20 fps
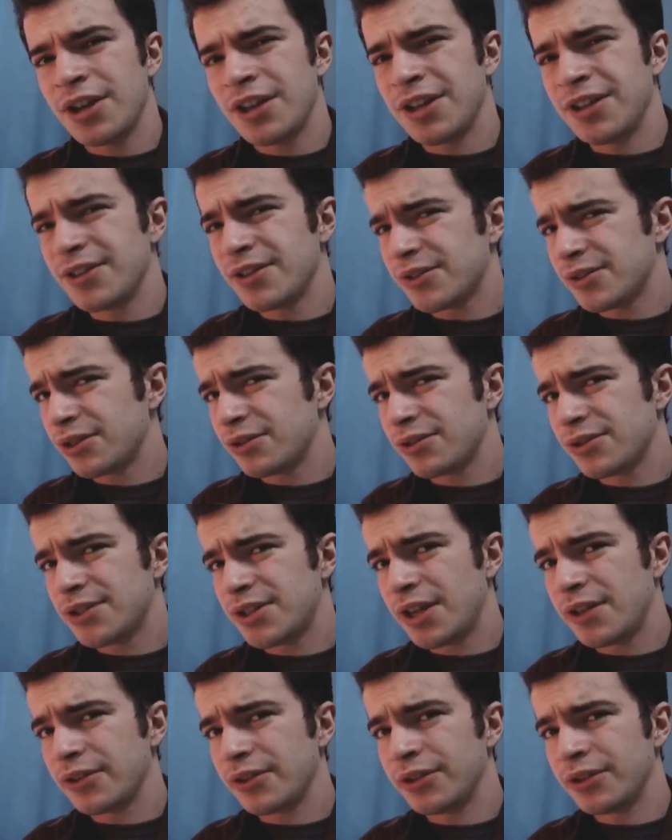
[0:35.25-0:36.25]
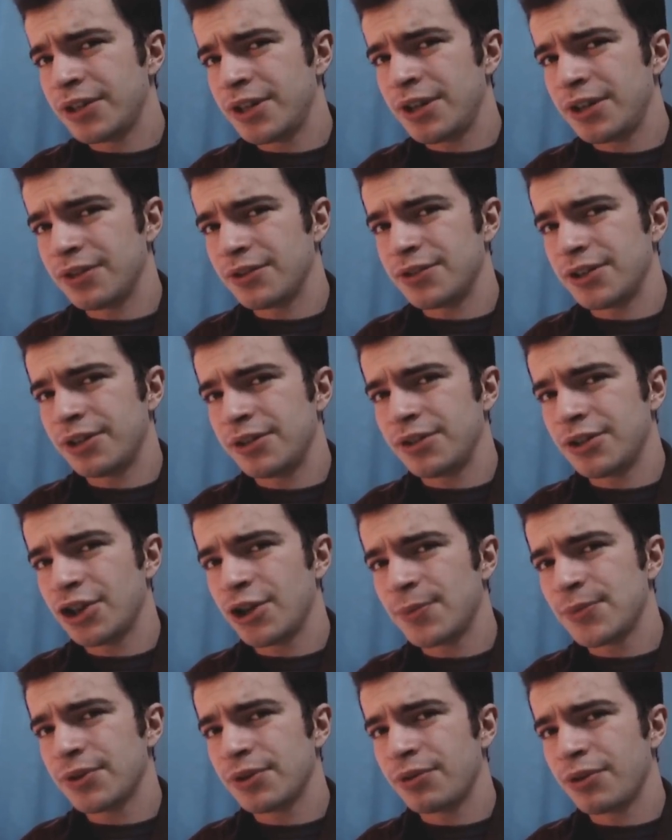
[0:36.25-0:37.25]
He doesn't understand the link until he
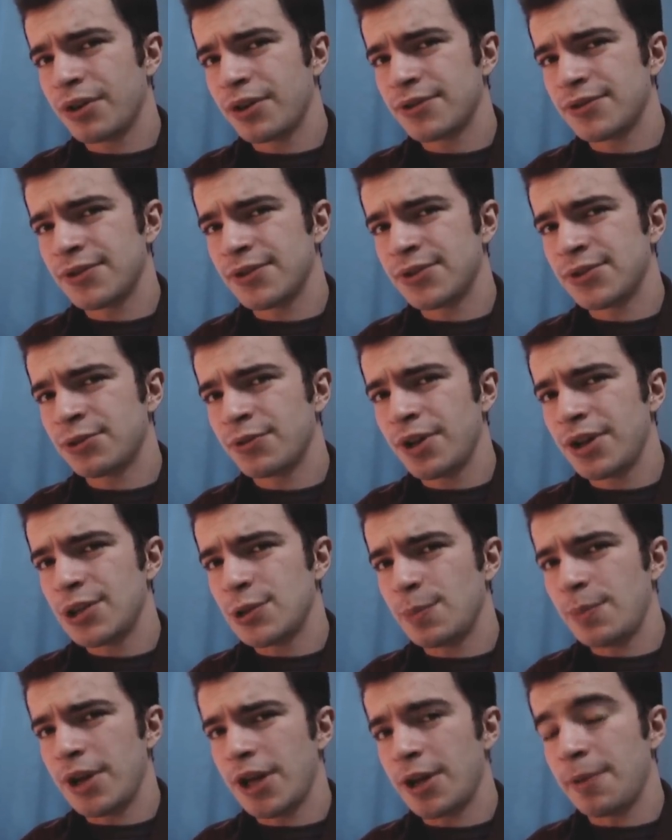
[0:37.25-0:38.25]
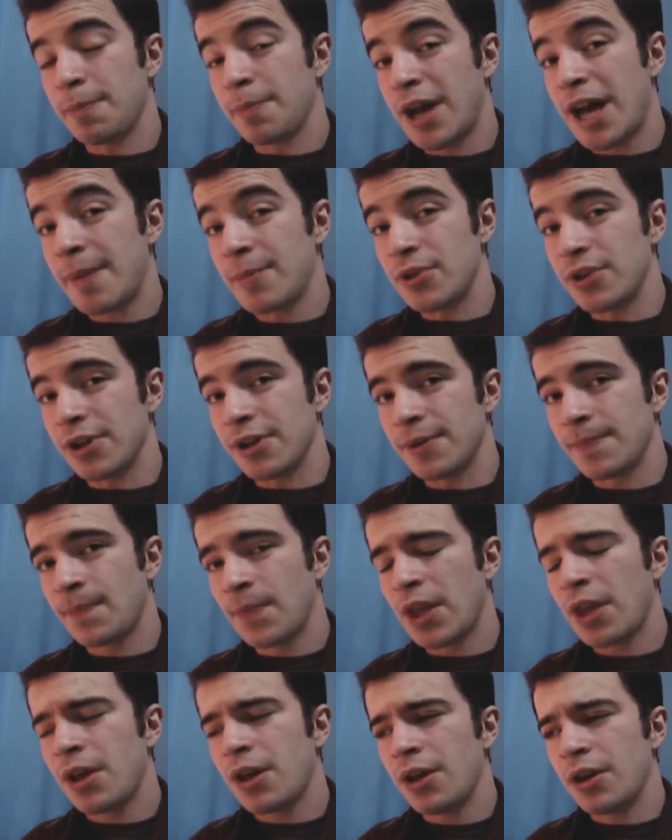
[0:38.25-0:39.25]
comes across this strange man,
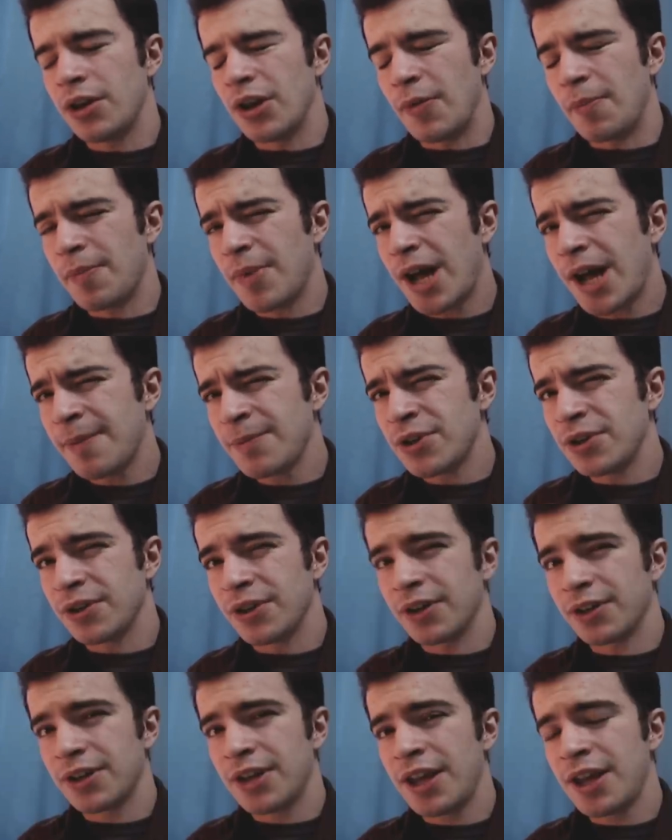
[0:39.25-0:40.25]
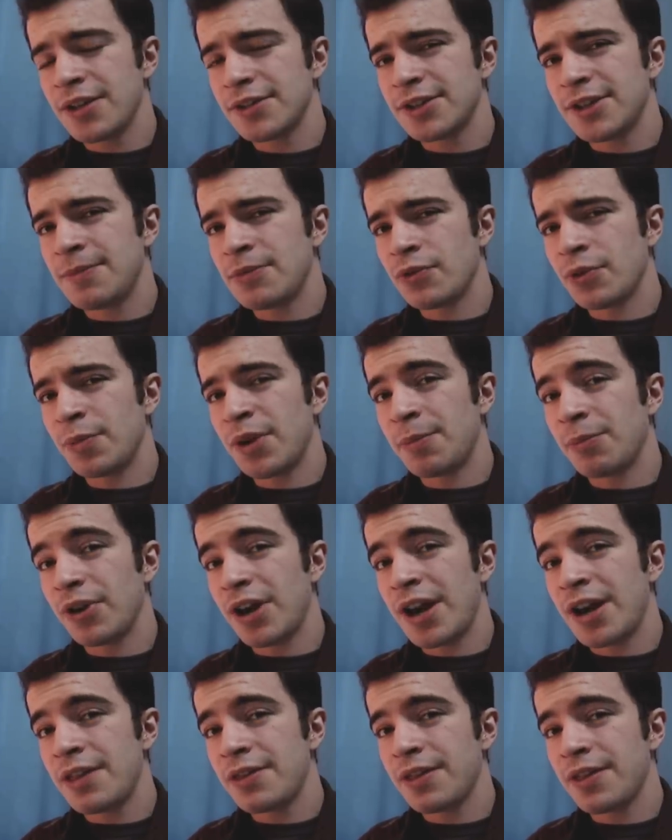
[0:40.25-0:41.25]
Mamiya, now, Mamiya can't seem to
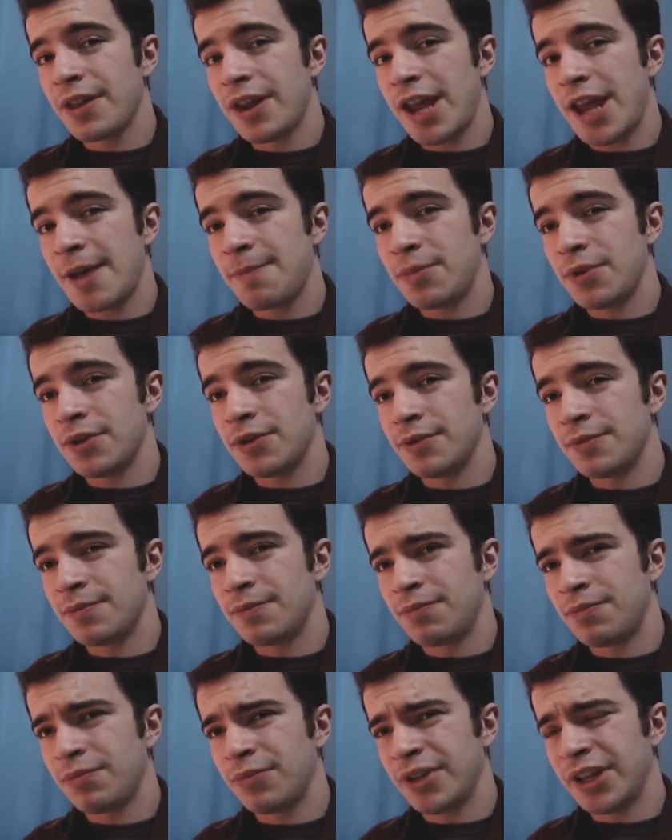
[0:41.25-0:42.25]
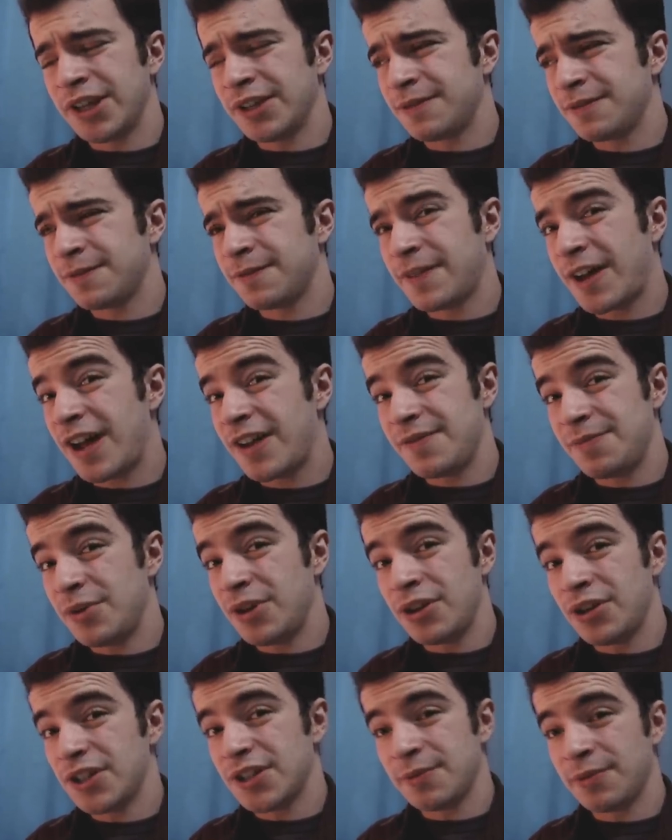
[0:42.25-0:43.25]
remember anything that happened like five
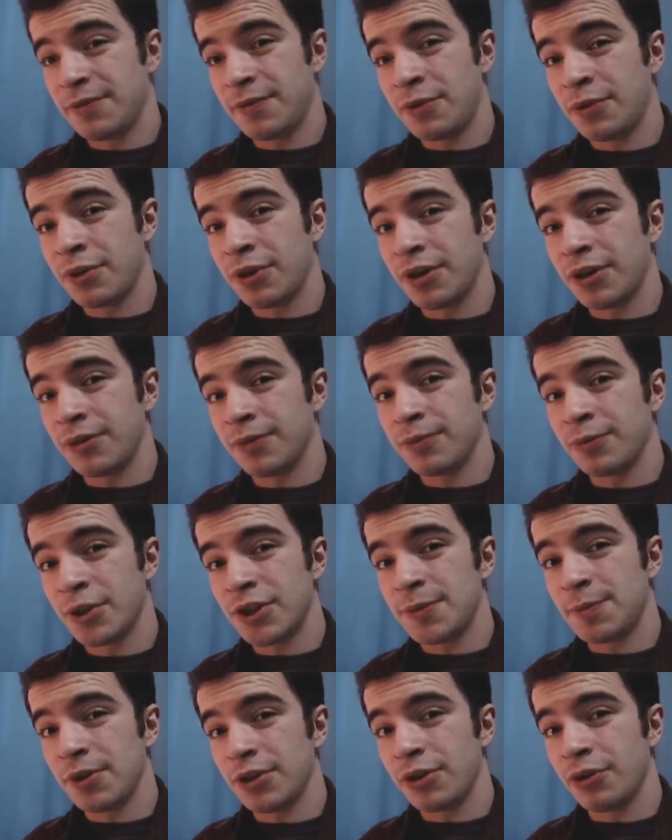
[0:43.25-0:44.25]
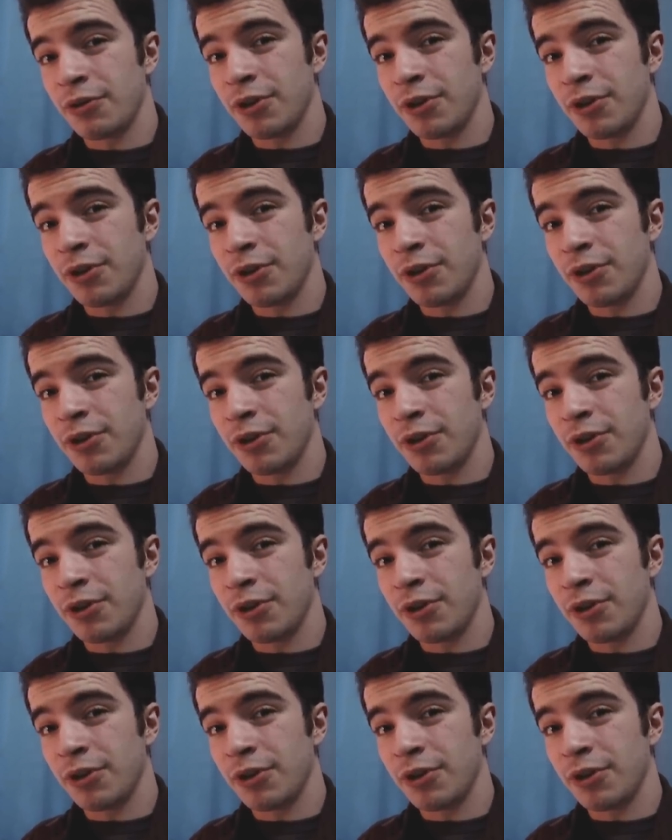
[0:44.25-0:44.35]
minutes before what's been